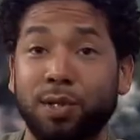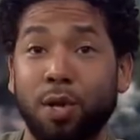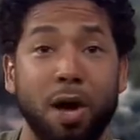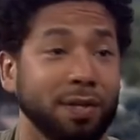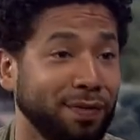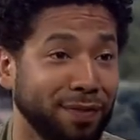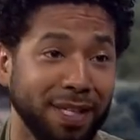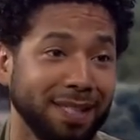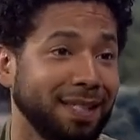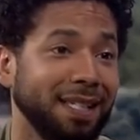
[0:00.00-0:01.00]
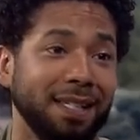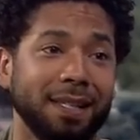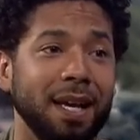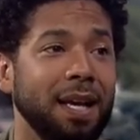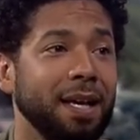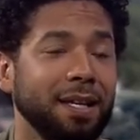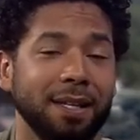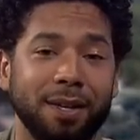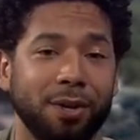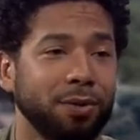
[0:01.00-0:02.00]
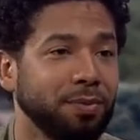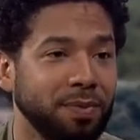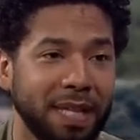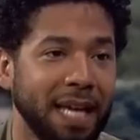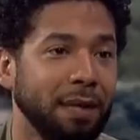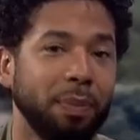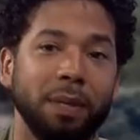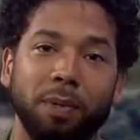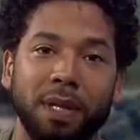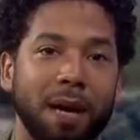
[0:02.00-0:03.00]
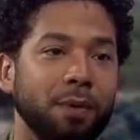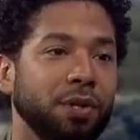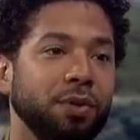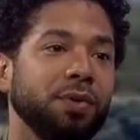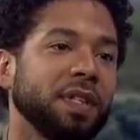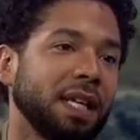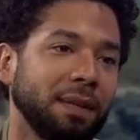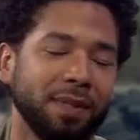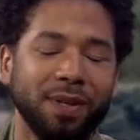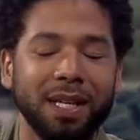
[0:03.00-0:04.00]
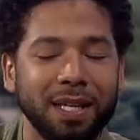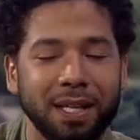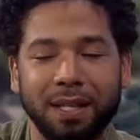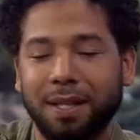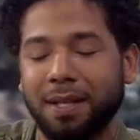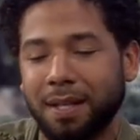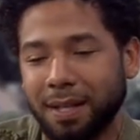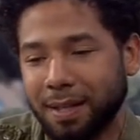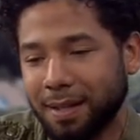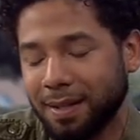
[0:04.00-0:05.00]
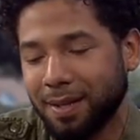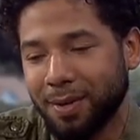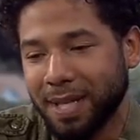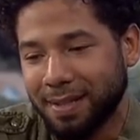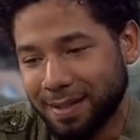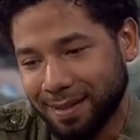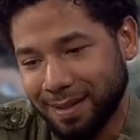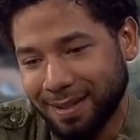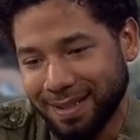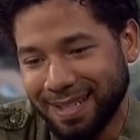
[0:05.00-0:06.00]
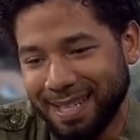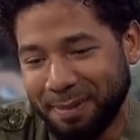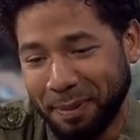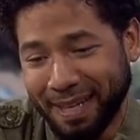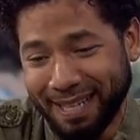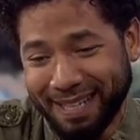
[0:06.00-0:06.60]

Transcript: He's lost friends. He's, you know, dated people that were using him. So, you know, it's, he's